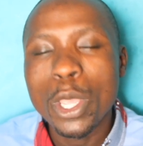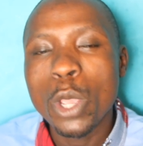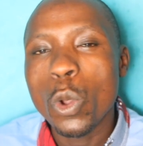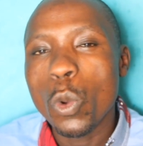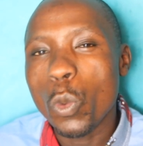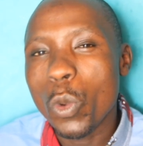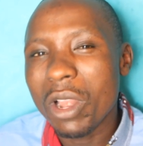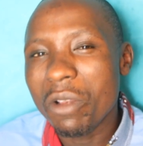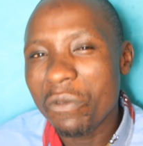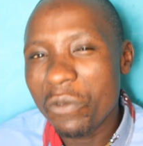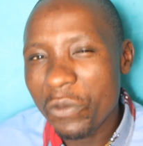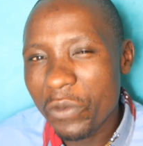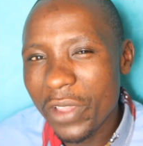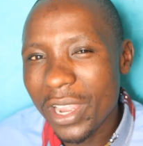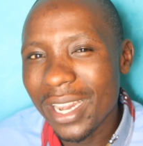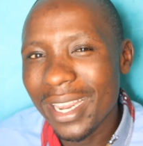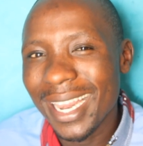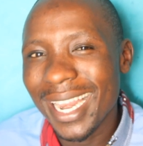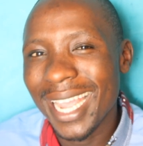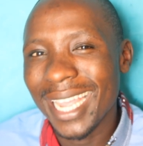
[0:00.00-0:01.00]
will feel
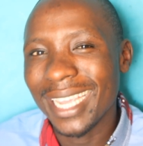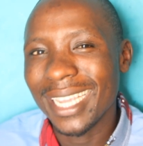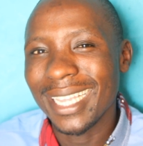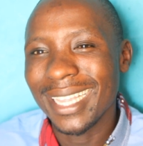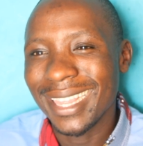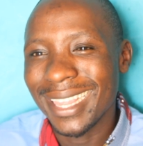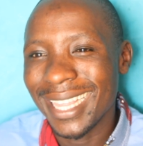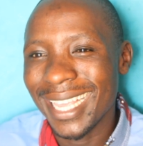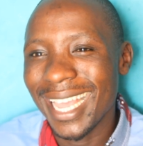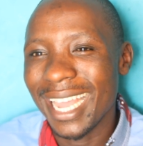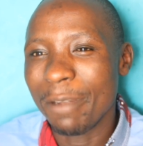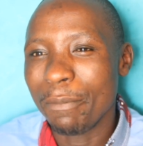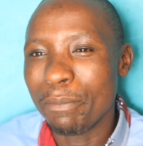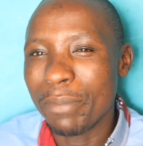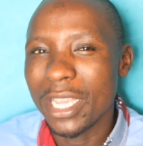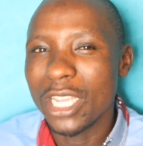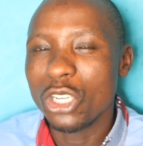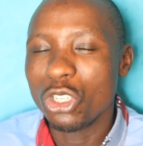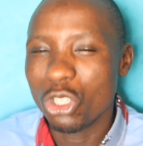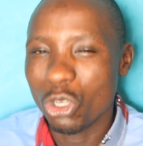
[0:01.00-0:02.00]
like they are
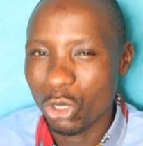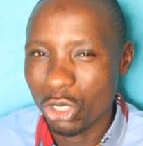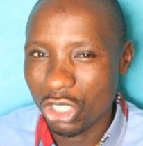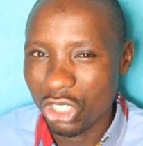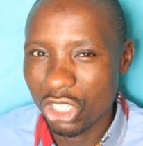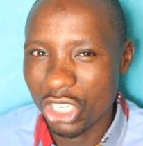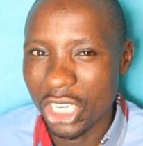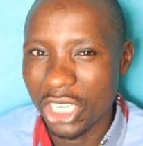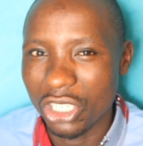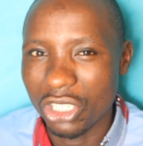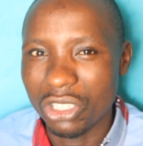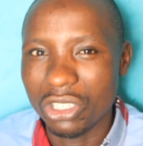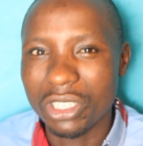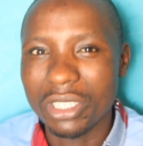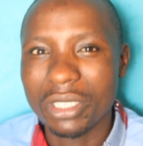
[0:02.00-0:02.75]
being shortchanged.